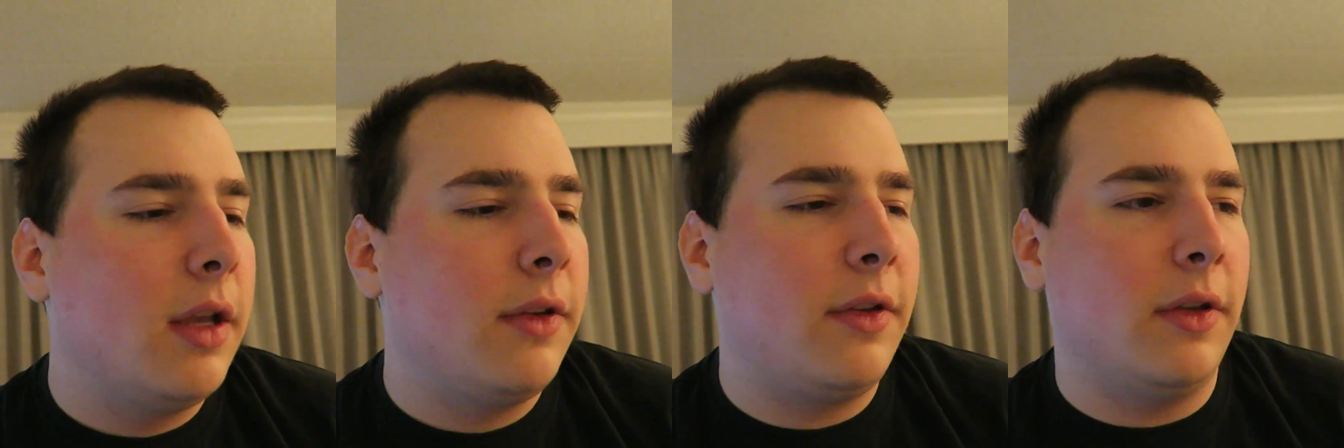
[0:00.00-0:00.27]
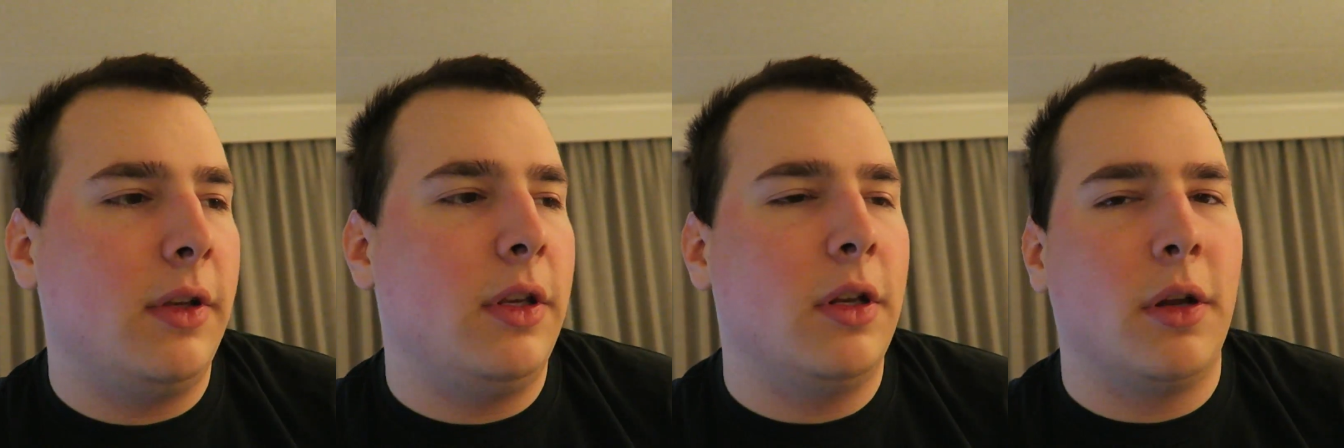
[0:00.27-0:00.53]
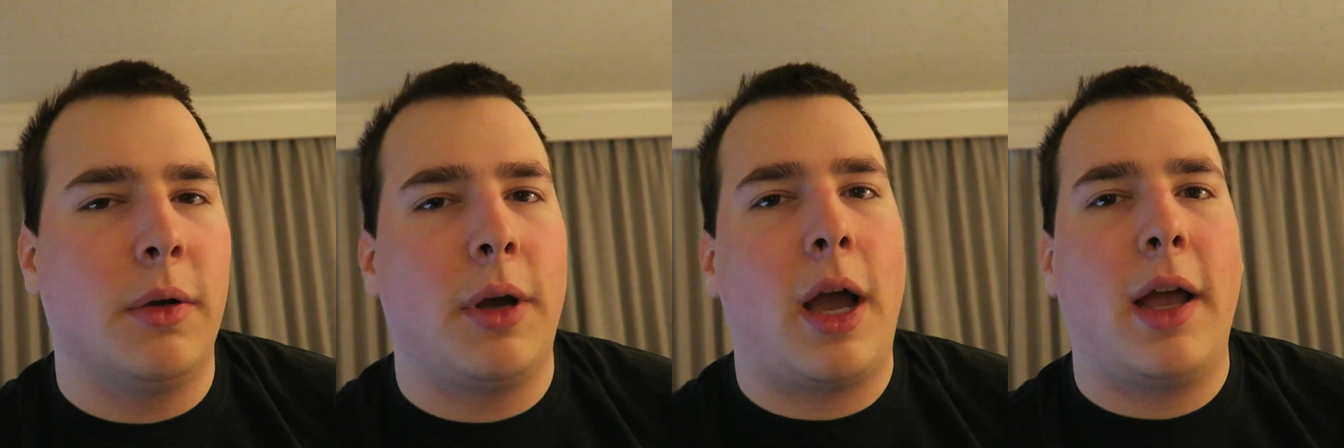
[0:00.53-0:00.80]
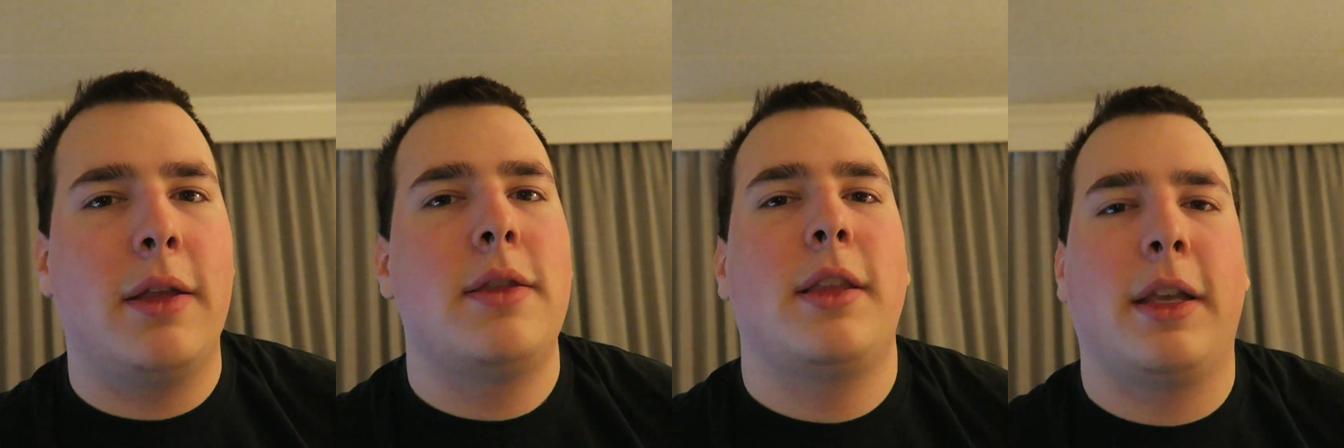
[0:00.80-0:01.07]
to, you know,
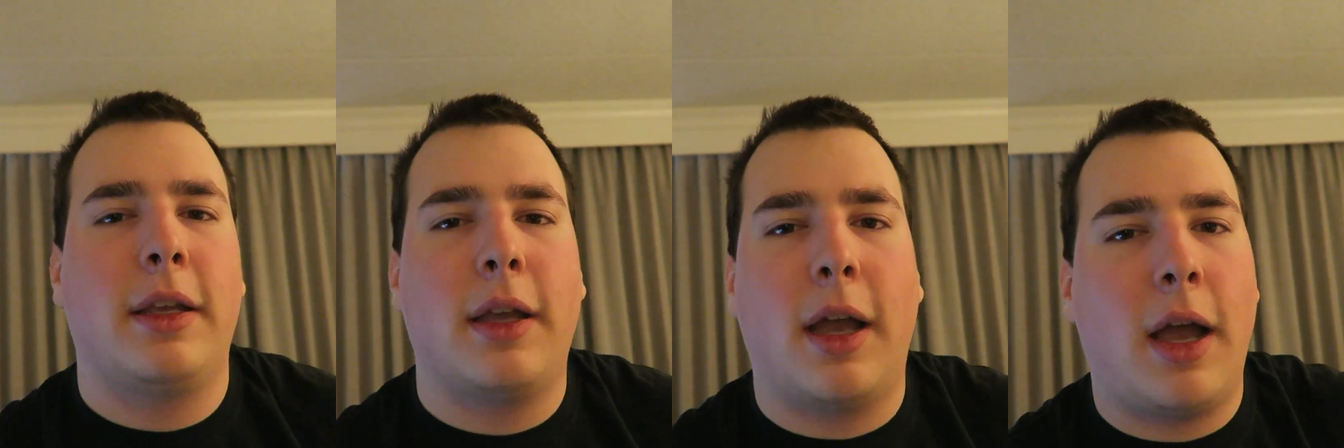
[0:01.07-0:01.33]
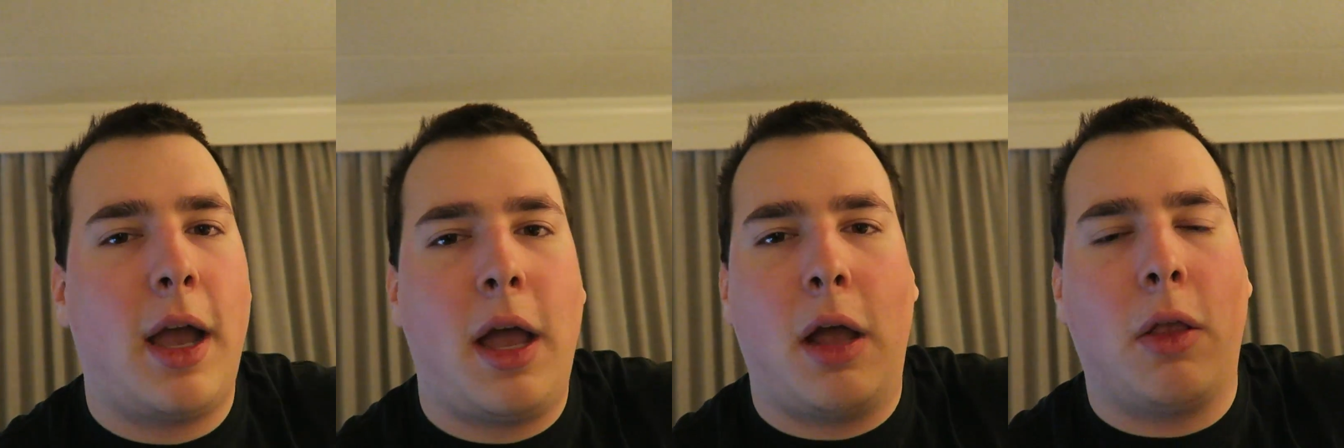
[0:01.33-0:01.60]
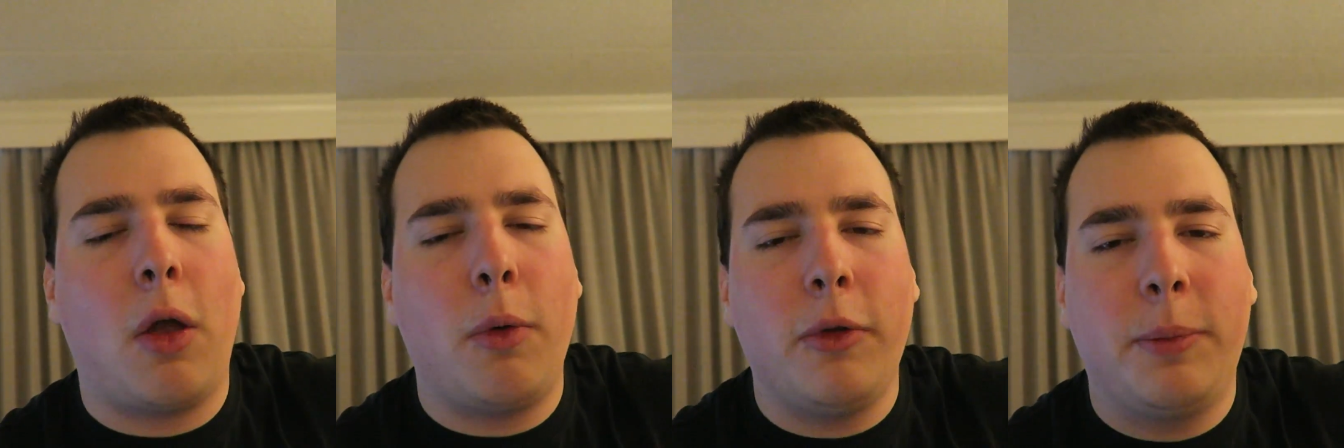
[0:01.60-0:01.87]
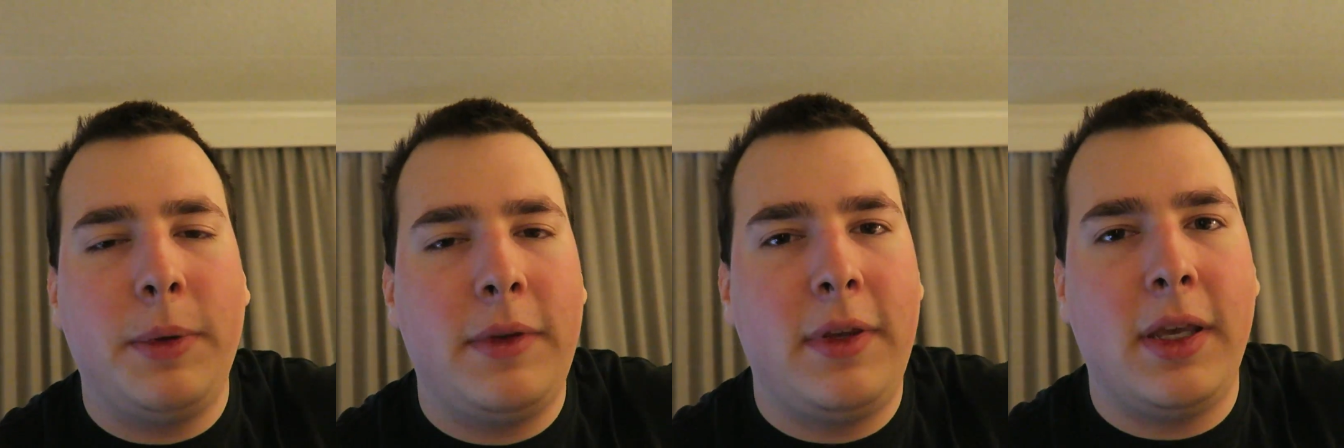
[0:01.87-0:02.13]
I'll
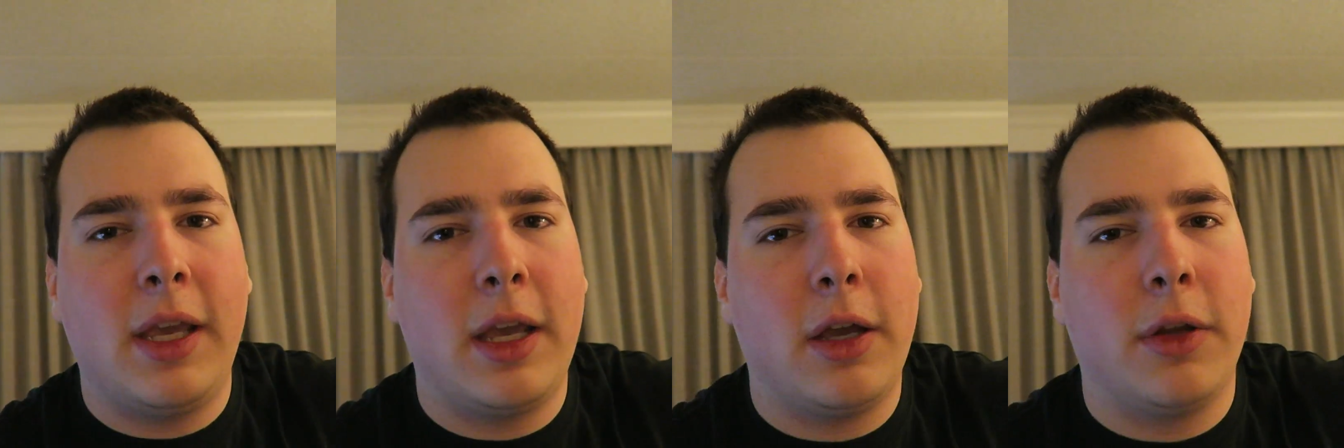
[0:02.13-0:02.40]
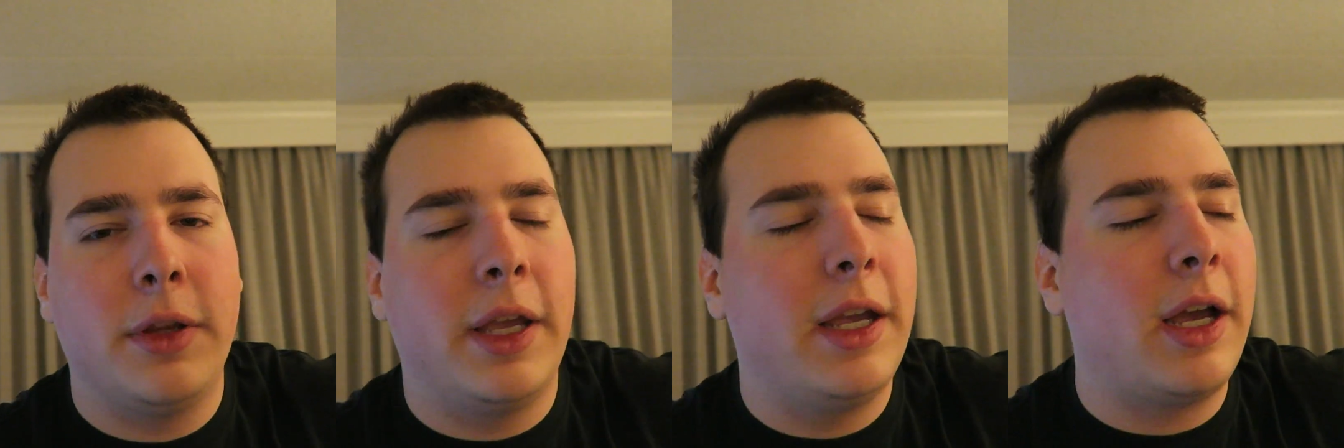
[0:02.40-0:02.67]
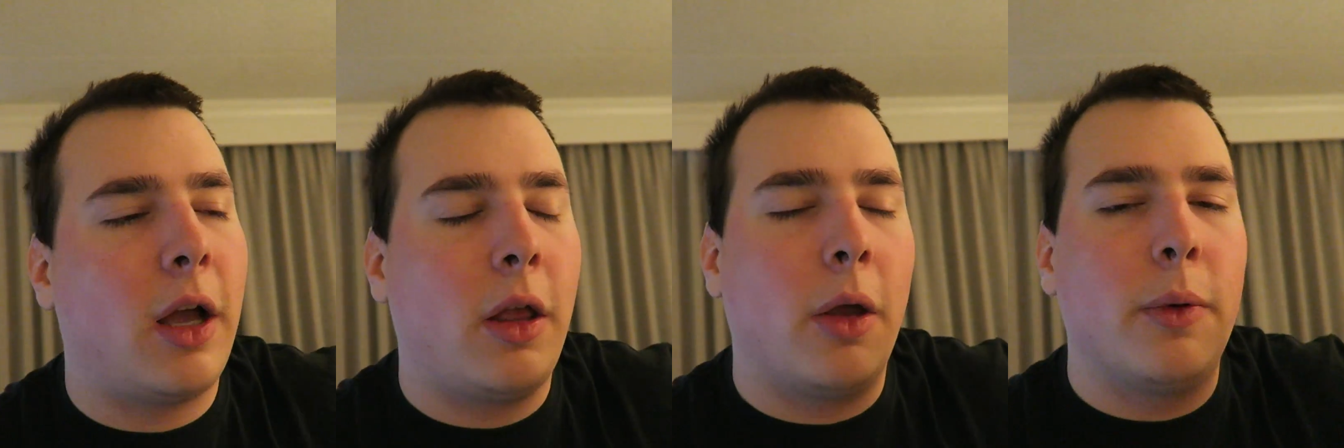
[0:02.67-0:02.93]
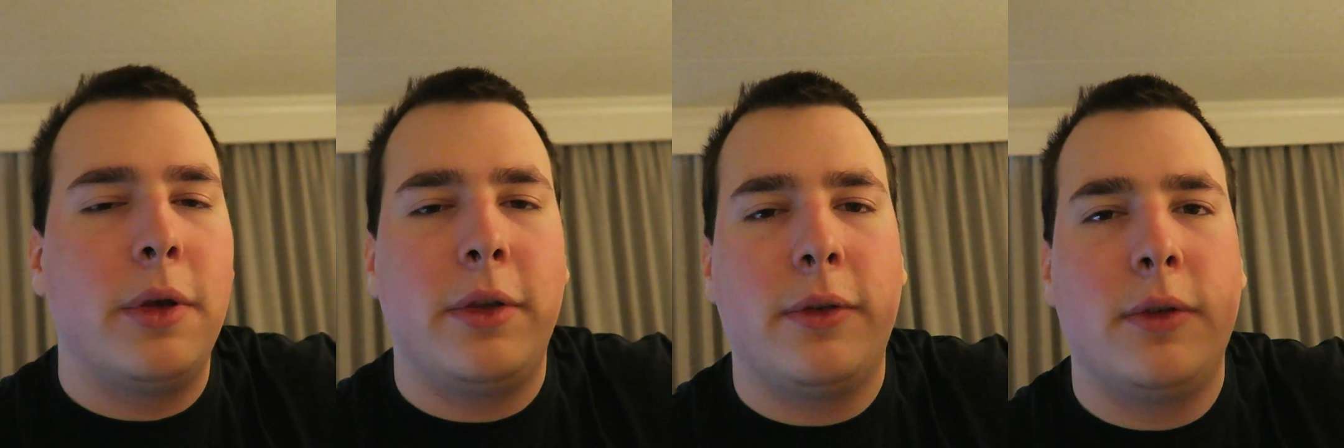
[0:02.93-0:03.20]
always be TK all day. I'll
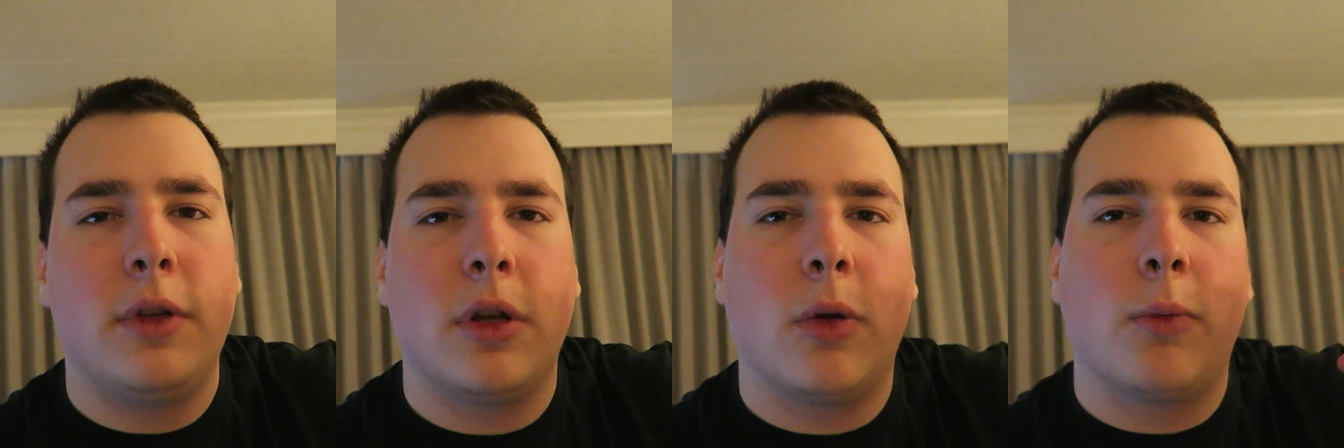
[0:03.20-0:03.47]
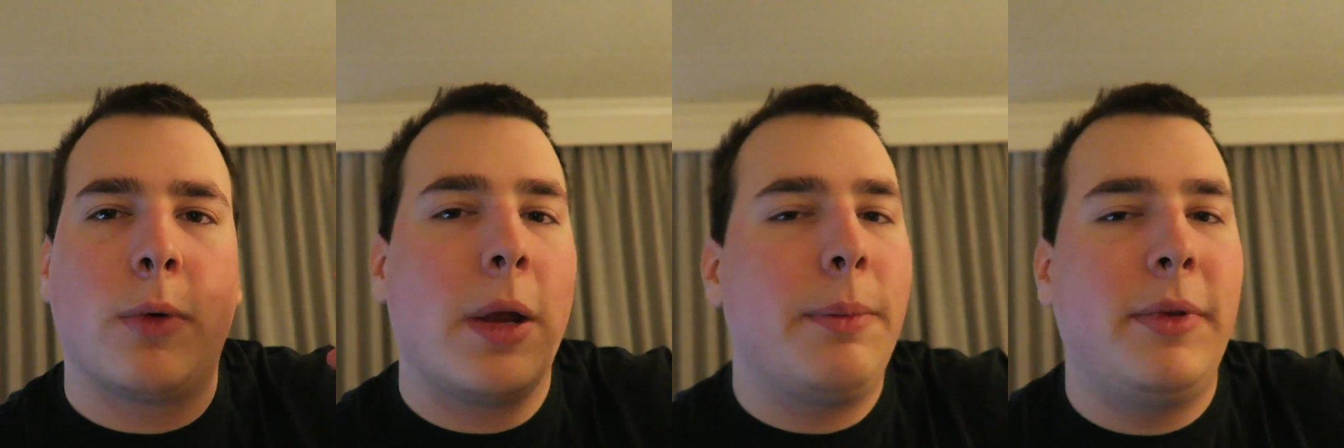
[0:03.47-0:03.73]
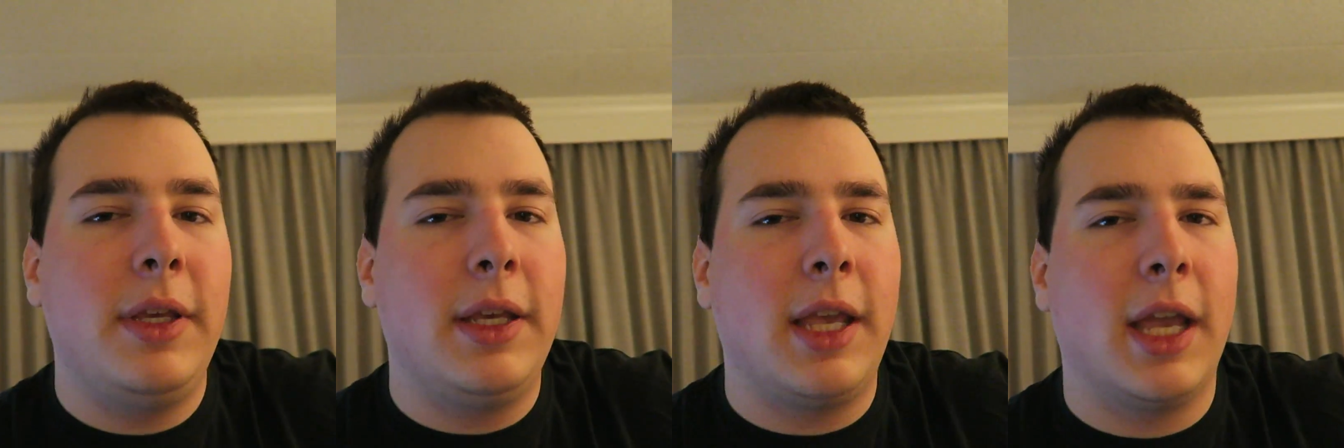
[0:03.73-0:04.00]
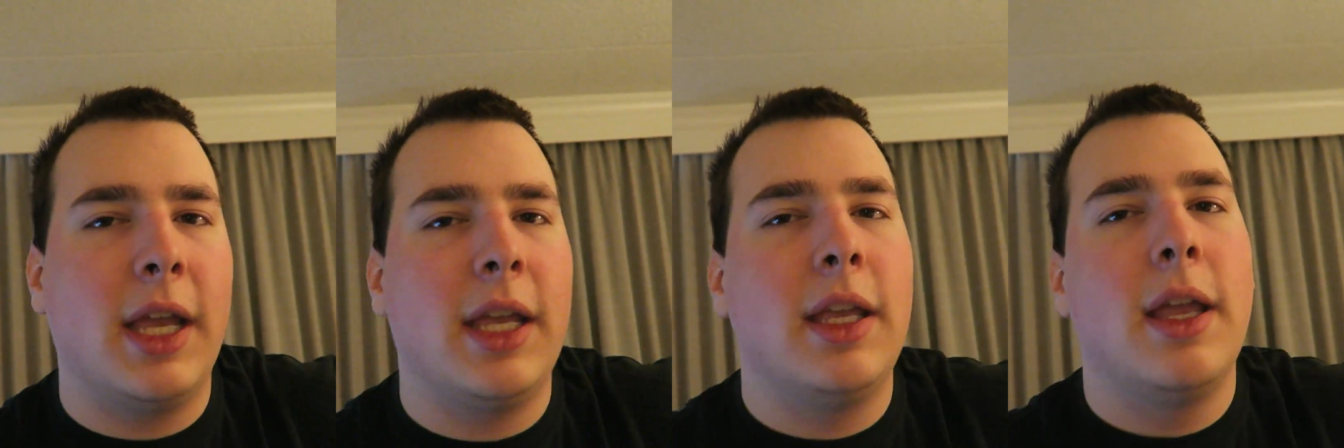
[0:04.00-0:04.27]
always, you know, rep
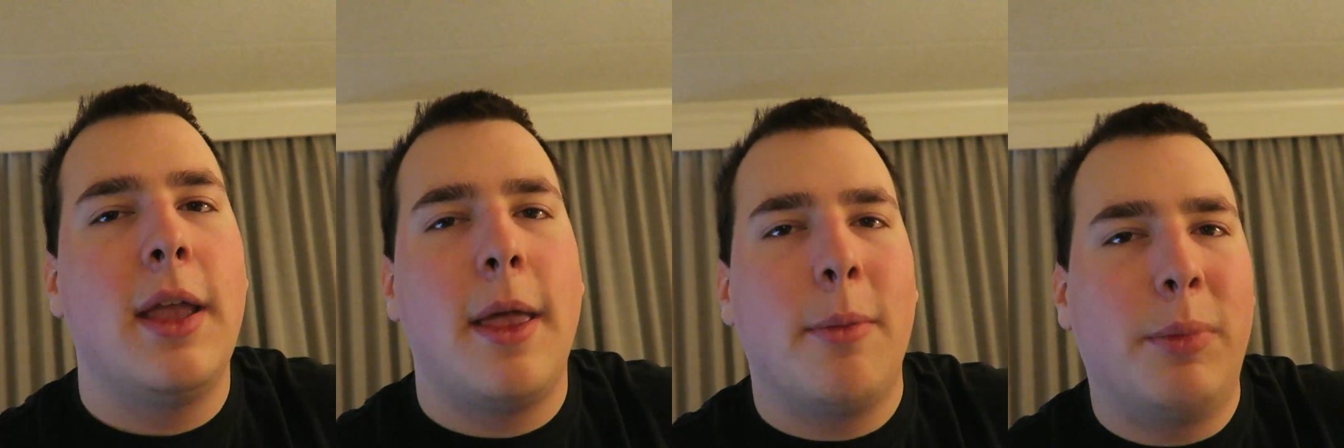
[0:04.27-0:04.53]
TK.